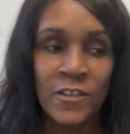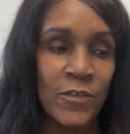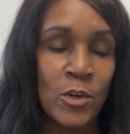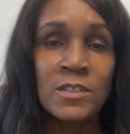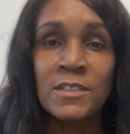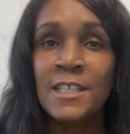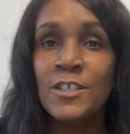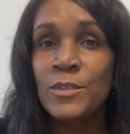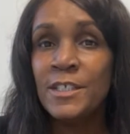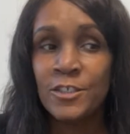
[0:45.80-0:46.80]
the first thing
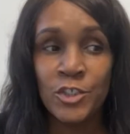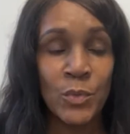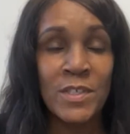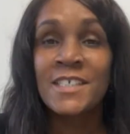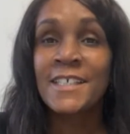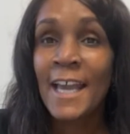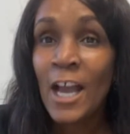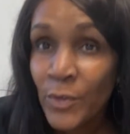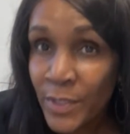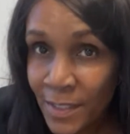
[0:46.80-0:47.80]
you need to do is
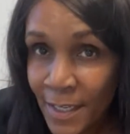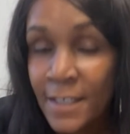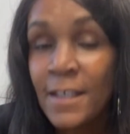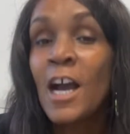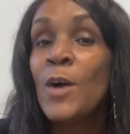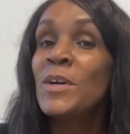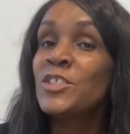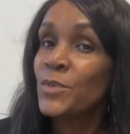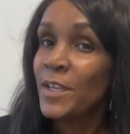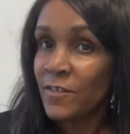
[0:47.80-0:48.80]
calculate how
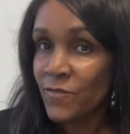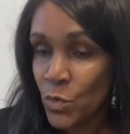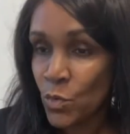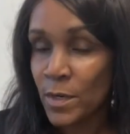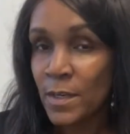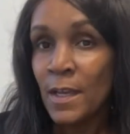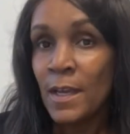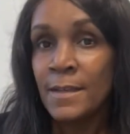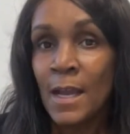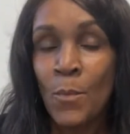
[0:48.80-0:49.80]
much you can afford.
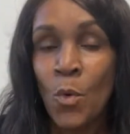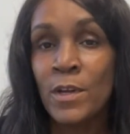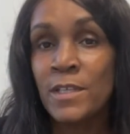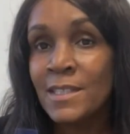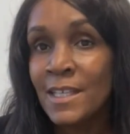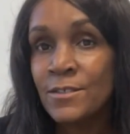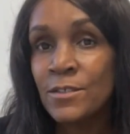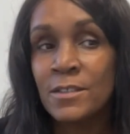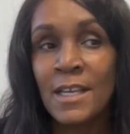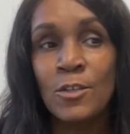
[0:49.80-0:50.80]
Now, mortgage
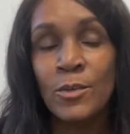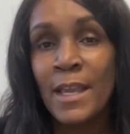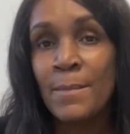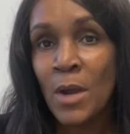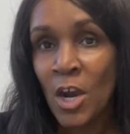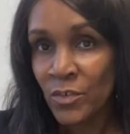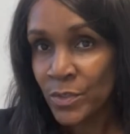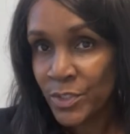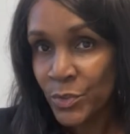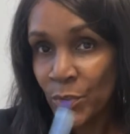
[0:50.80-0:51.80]
lenders, they look at
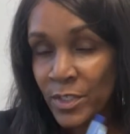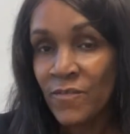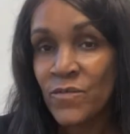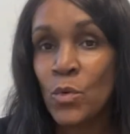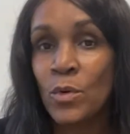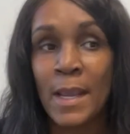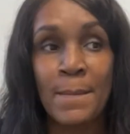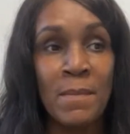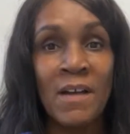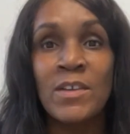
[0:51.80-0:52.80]
borrowers who can afford a
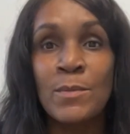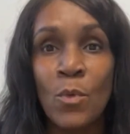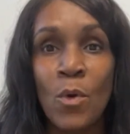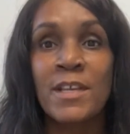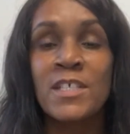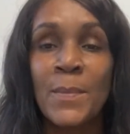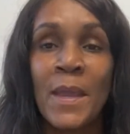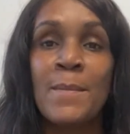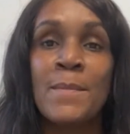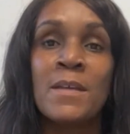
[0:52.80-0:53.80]
monthly mortgage
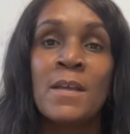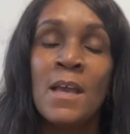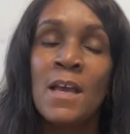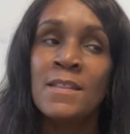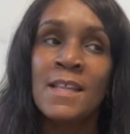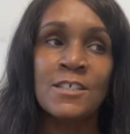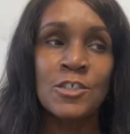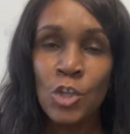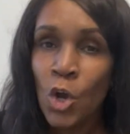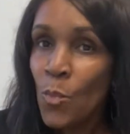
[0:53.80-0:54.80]
payment that's
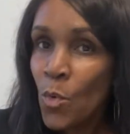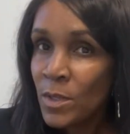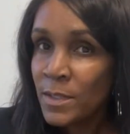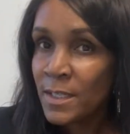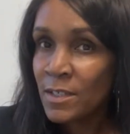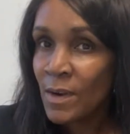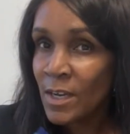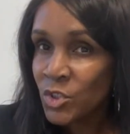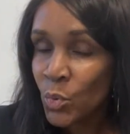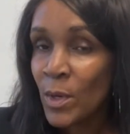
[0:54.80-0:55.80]
no more than
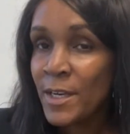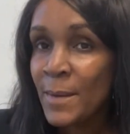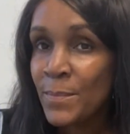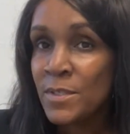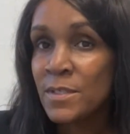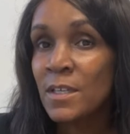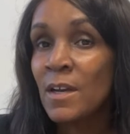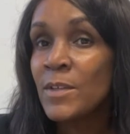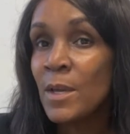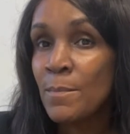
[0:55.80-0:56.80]
around 28%
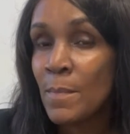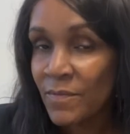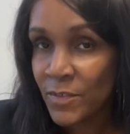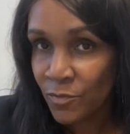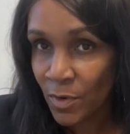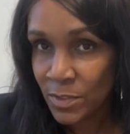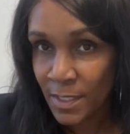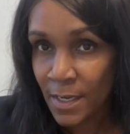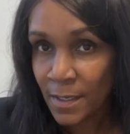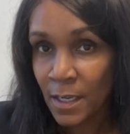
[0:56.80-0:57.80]
of their monthly gross
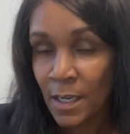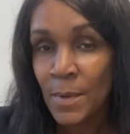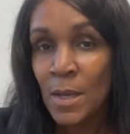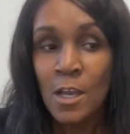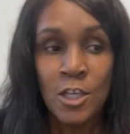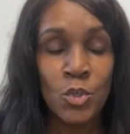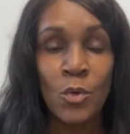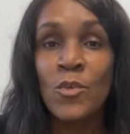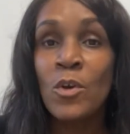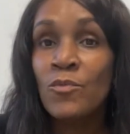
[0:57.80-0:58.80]
income. So
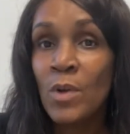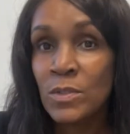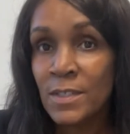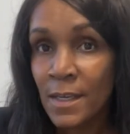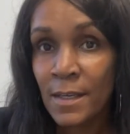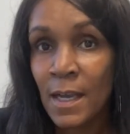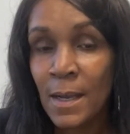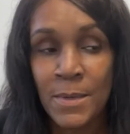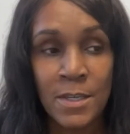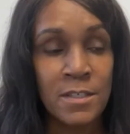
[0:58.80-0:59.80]
if your gross
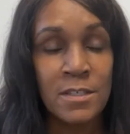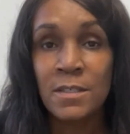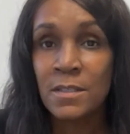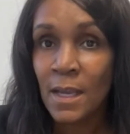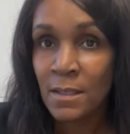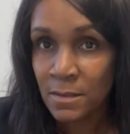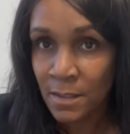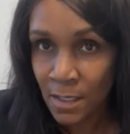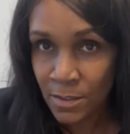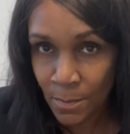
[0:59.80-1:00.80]
income is
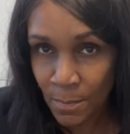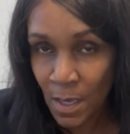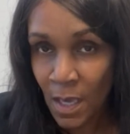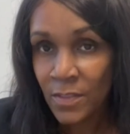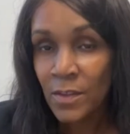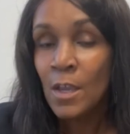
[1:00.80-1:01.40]
$6,000 a month,